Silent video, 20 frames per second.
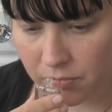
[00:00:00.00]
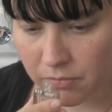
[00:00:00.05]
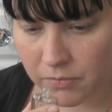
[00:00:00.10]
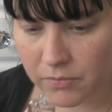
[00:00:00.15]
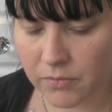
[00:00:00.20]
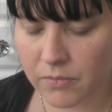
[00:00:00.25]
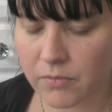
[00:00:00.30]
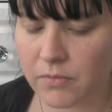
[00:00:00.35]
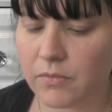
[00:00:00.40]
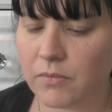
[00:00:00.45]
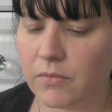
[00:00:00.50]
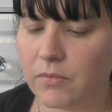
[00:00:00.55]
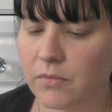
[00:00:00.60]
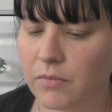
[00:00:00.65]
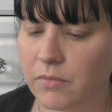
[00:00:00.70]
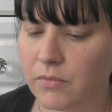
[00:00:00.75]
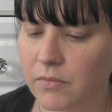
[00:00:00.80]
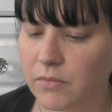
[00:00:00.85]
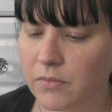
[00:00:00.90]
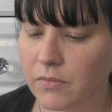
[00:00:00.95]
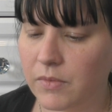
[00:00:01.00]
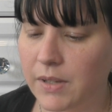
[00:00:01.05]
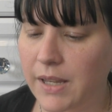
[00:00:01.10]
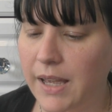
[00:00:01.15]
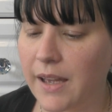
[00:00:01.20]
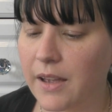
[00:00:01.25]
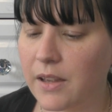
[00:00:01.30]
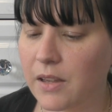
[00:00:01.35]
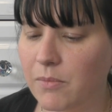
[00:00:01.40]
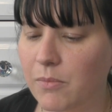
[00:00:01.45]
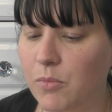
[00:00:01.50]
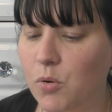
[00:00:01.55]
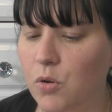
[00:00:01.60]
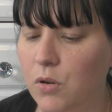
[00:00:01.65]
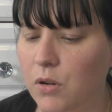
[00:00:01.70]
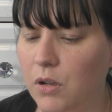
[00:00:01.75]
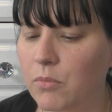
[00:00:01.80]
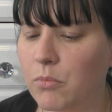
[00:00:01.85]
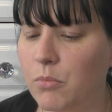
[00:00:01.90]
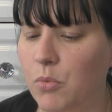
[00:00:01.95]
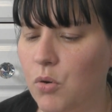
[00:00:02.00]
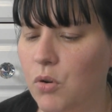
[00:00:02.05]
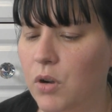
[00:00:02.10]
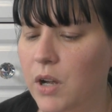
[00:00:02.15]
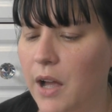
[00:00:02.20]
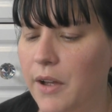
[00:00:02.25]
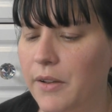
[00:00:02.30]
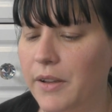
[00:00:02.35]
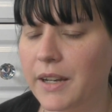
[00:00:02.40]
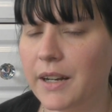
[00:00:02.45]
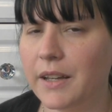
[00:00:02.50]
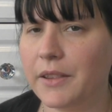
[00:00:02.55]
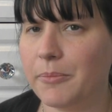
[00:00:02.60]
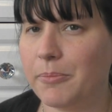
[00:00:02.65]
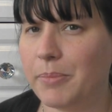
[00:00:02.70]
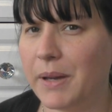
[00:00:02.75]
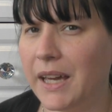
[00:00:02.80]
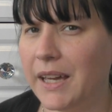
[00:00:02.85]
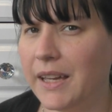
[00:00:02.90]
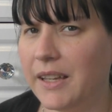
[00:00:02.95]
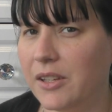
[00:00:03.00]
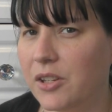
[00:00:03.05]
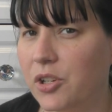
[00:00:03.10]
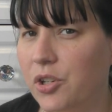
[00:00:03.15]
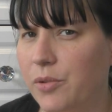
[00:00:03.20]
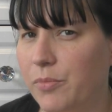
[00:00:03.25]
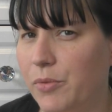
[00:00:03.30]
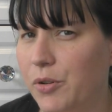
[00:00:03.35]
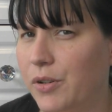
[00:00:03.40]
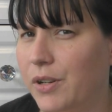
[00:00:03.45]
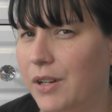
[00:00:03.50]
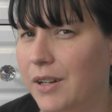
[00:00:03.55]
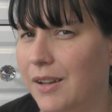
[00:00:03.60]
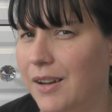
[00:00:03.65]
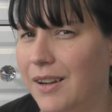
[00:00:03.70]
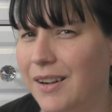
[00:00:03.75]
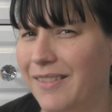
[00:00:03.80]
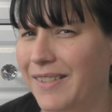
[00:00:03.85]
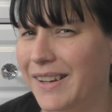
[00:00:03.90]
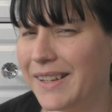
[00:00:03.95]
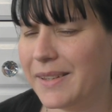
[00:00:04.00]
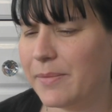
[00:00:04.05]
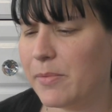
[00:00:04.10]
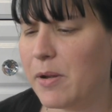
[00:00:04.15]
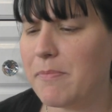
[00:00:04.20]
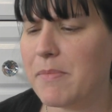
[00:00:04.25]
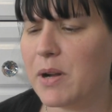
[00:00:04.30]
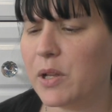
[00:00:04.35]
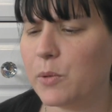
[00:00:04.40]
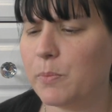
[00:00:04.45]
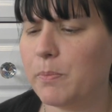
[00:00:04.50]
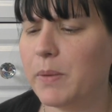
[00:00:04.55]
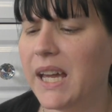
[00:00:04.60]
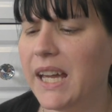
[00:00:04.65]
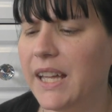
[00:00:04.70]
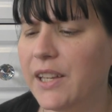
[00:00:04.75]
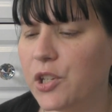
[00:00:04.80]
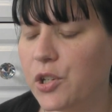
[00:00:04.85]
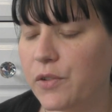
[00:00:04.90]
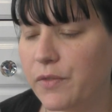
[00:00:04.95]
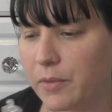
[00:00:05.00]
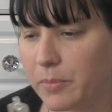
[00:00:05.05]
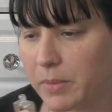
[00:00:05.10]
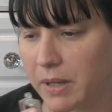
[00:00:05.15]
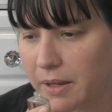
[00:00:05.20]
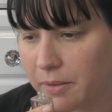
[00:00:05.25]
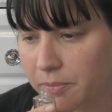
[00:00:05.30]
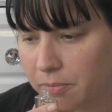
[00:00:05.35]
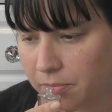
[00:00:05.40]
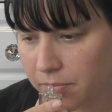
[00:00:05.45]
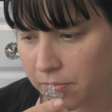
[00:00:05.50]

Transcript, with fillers: Mmm. Yeah, more more coconut than peach. I'm not going to lie. I can't really smell much peach from it